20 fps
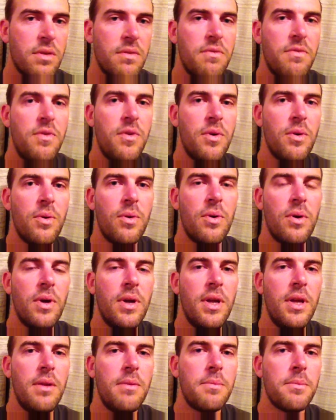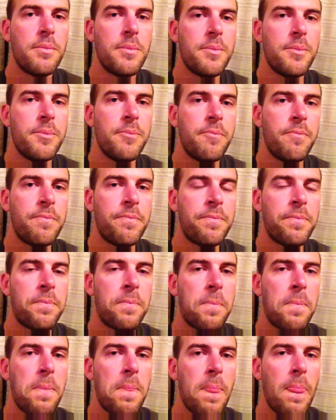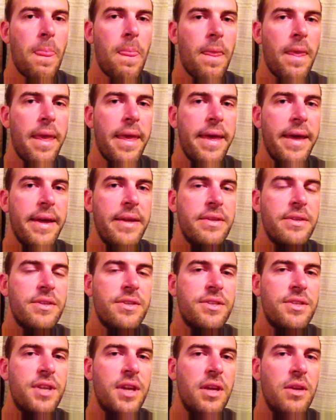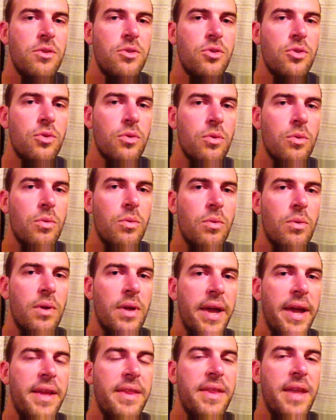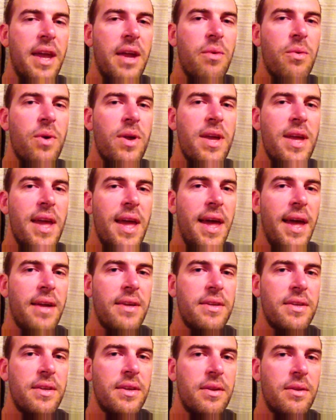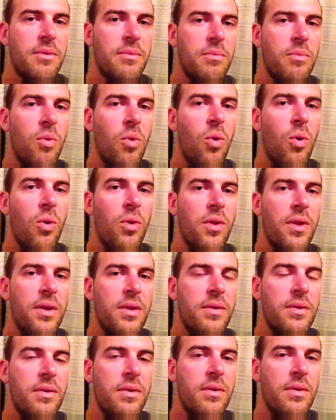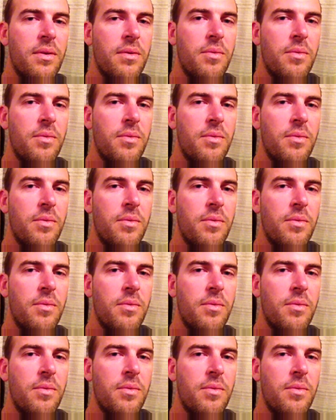are very instinctual, and they react more than